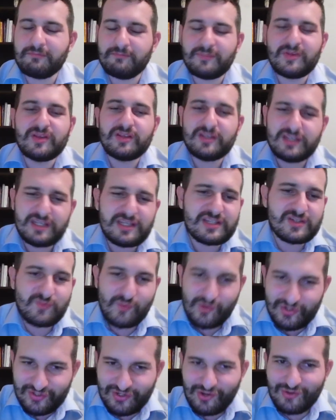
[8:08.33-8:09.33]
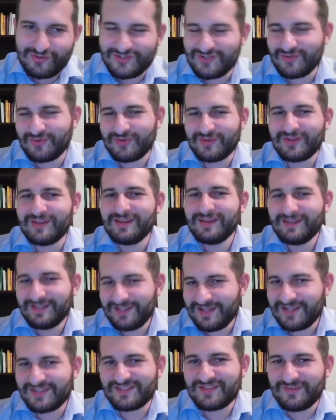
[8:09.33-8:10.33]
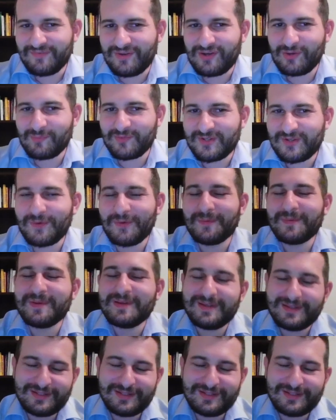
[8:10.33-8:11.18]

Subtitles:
He's one down, so he has developed two.